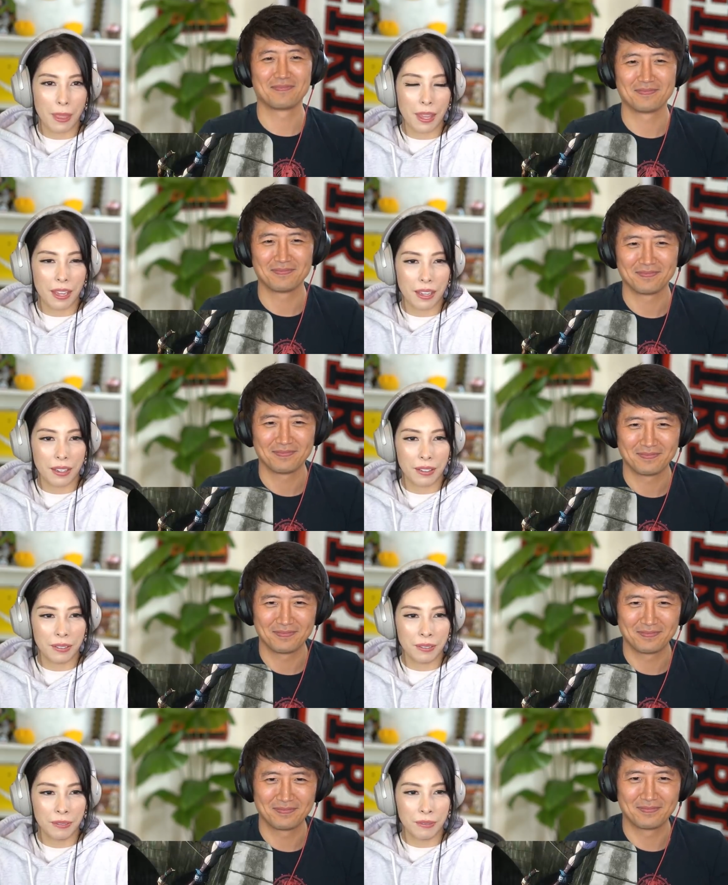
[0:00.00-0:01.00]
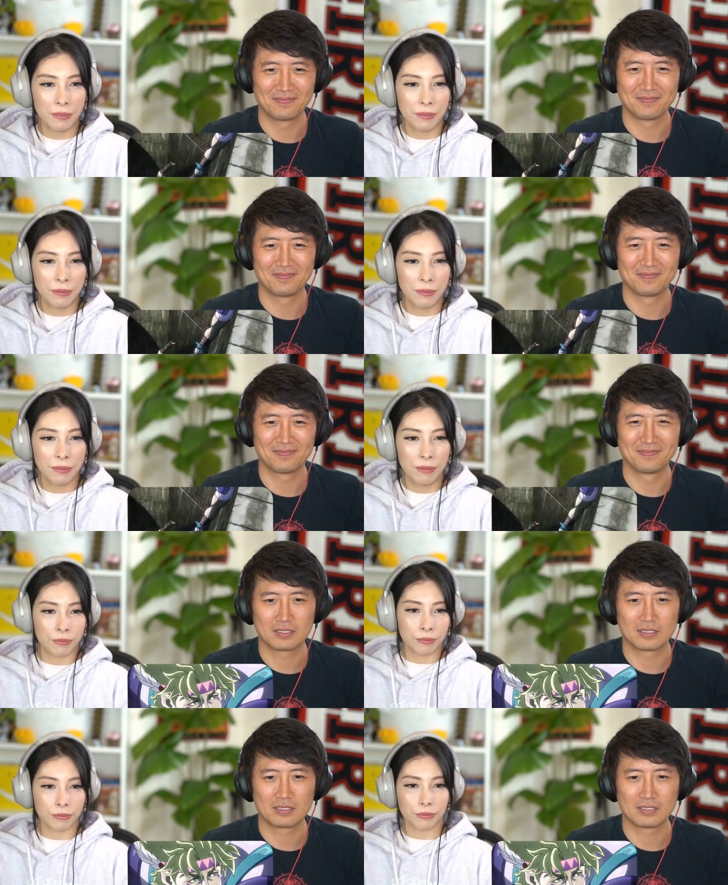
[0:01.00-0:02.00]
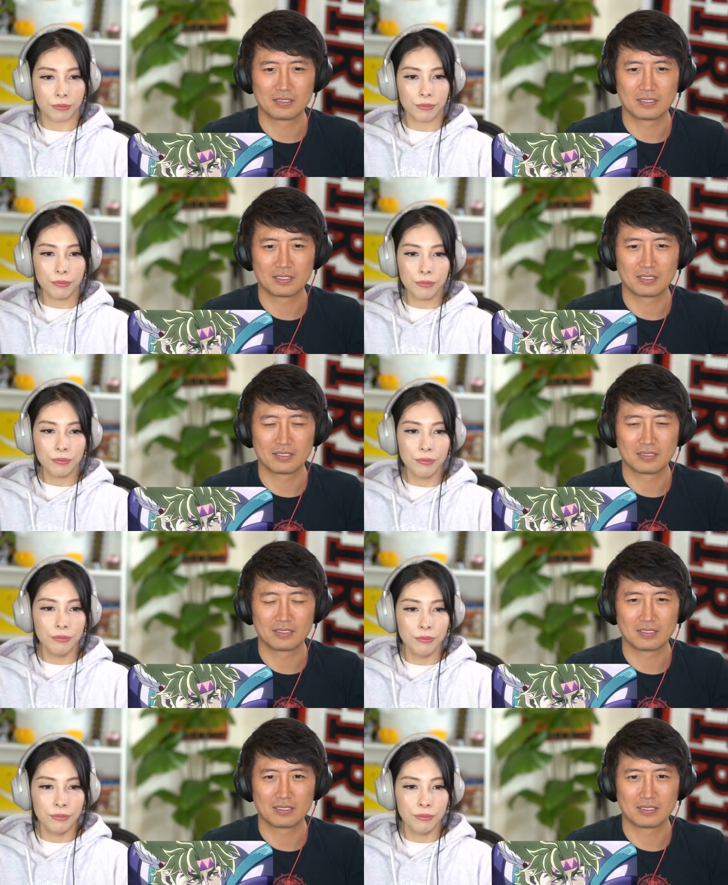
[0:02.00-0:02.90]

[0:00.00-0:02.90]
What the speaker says: (silence)